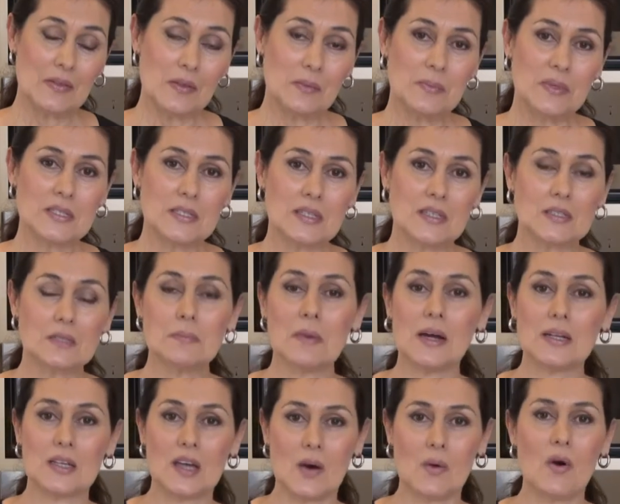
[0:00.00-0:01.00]
the biscuits
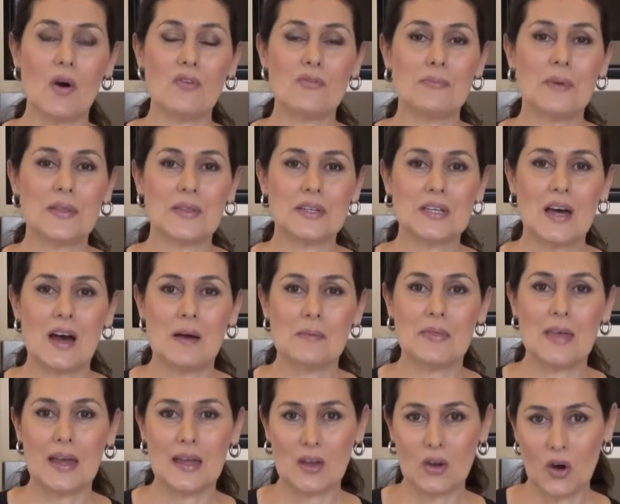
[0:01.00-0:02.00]
might go off by the time
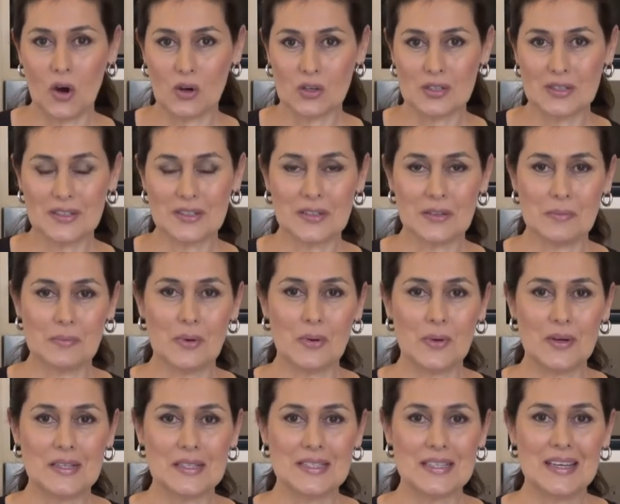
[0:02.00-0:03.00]
they got to the
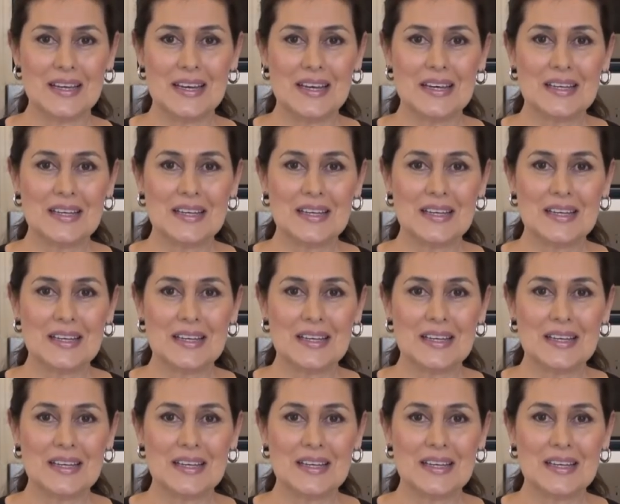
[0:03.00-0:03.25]
boys.